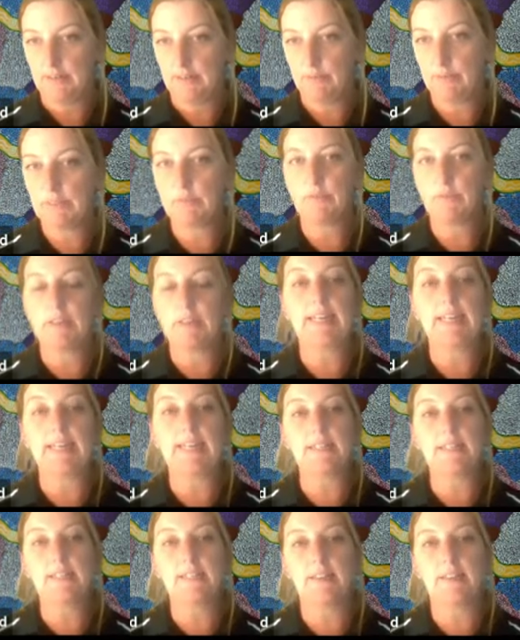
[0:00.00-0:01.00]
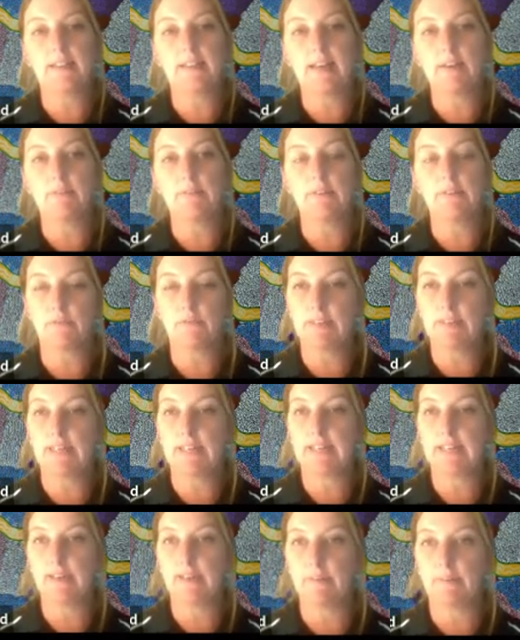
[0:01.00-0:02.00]
was released. So that was
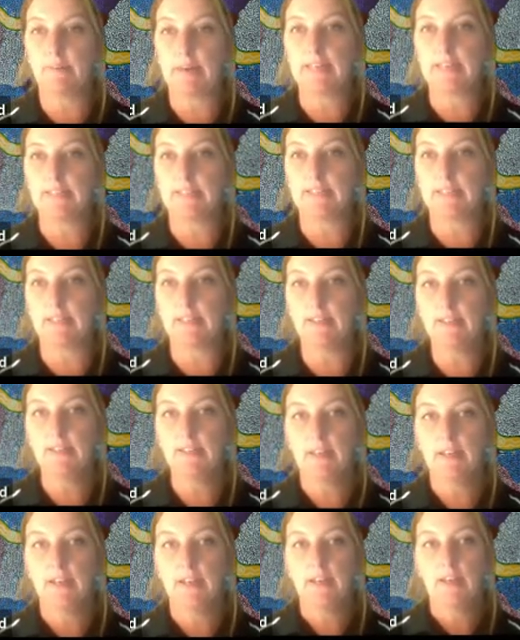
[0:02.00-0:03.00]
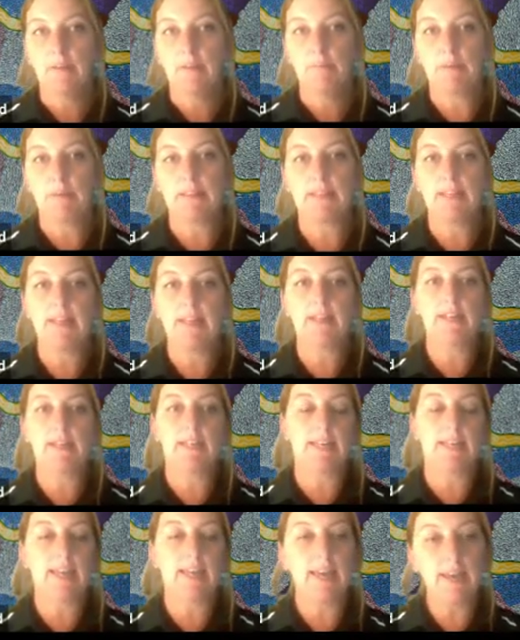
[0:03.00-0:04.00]
really amazing. But then
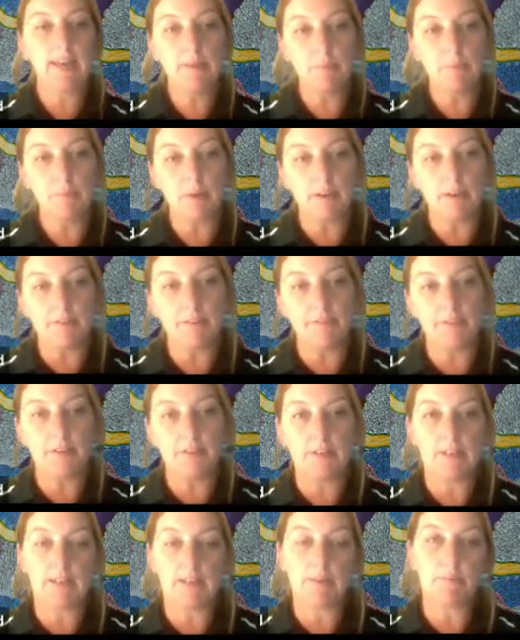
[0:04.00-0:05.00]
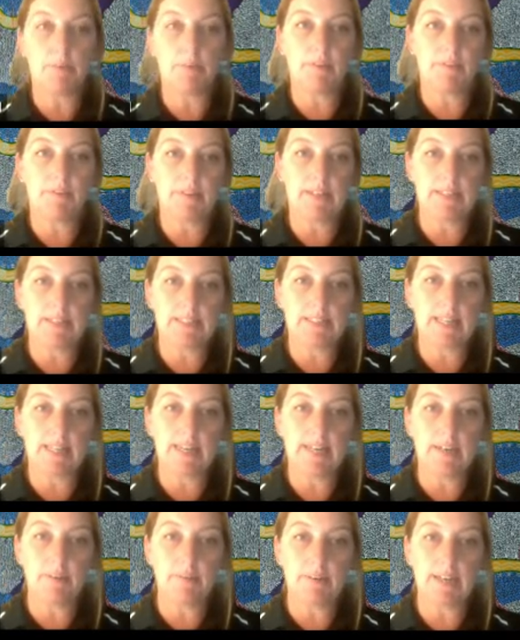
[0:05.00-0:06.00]
in Canberra, a few couple of years
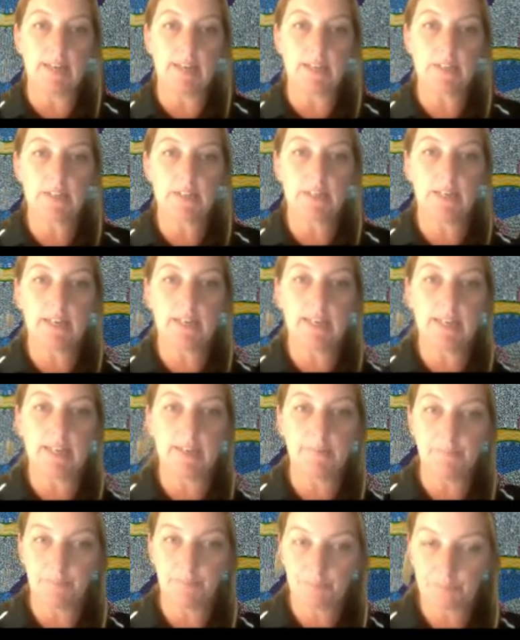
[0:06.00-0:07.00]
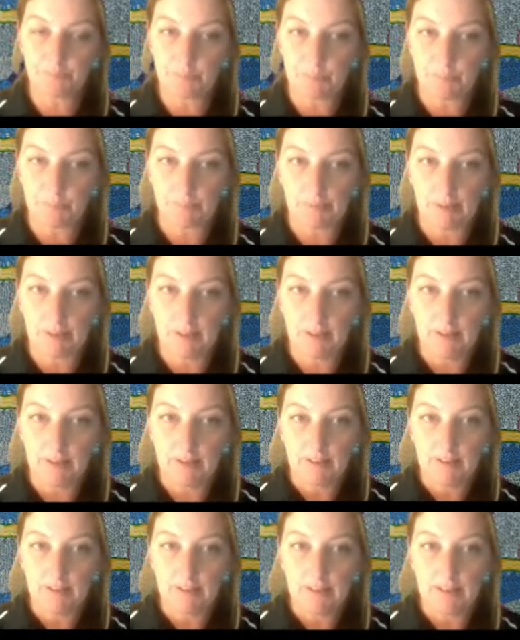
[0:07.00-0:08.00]
later, we actually
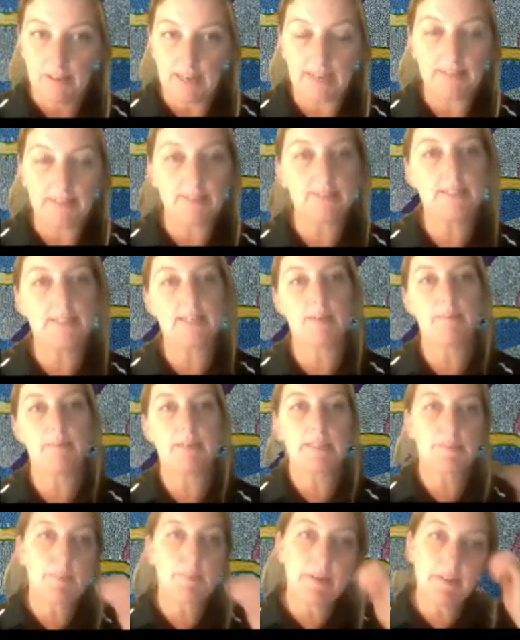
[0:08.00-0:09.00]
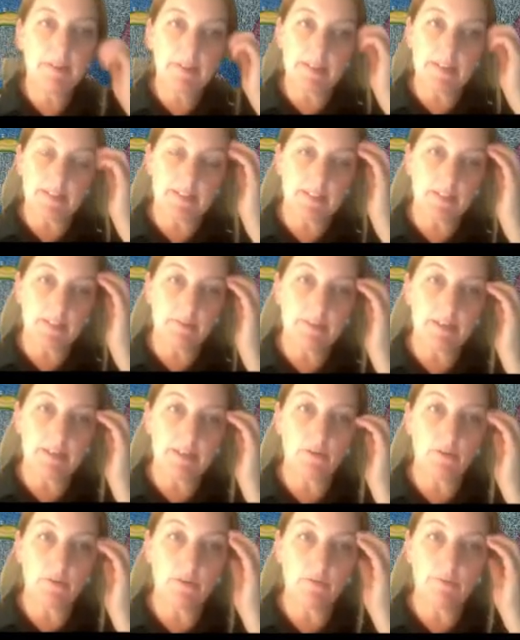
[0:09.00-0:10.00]
had the same experience. So we
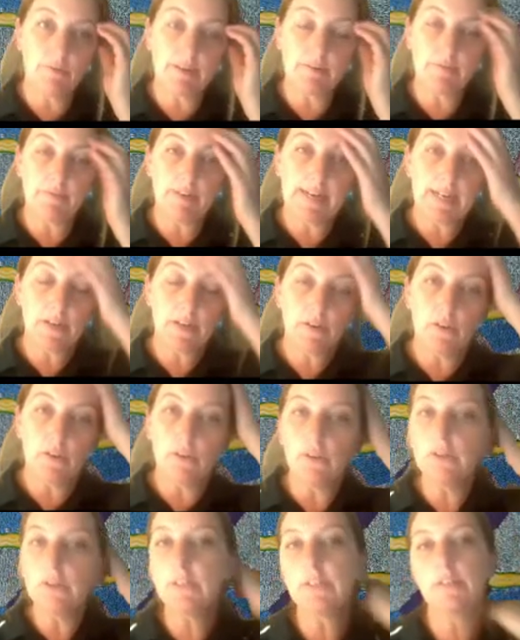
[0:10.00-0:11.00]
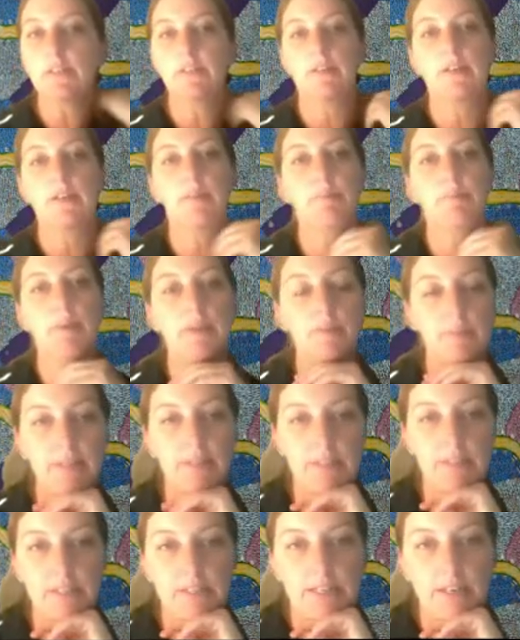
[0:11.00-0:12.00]
caught, we re-caught a bird
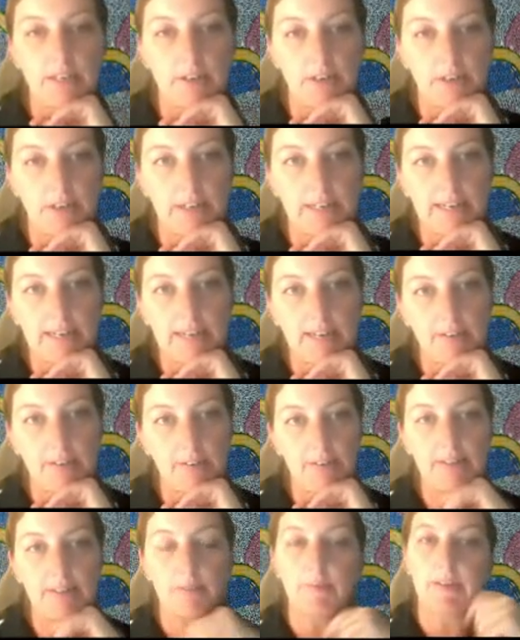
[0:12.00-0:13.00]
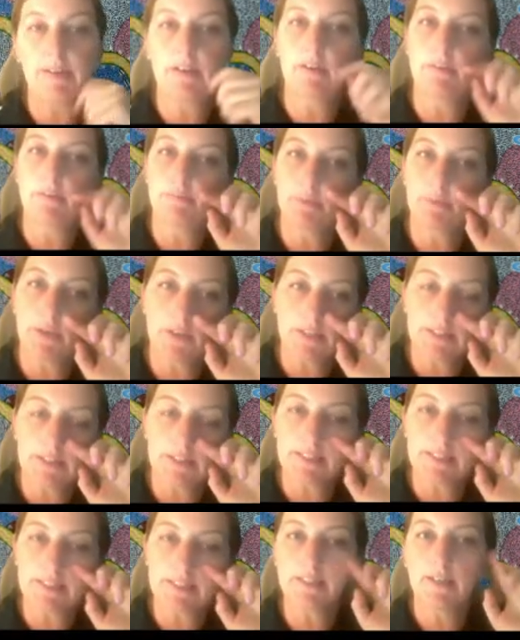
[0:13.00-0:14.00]
with a geolocator, and then we could plot
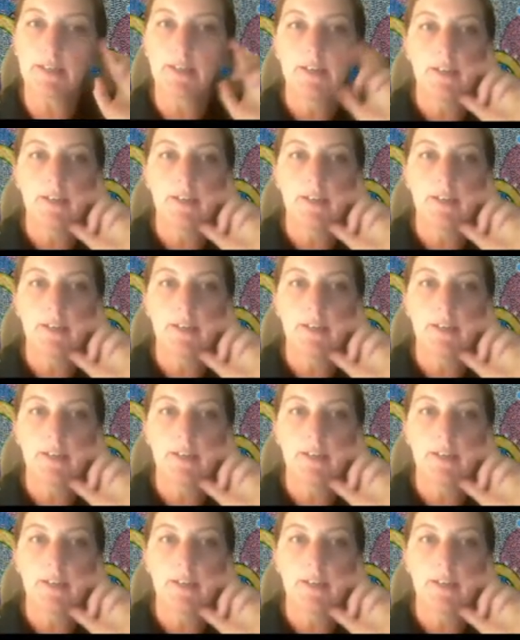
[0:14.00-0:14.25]
its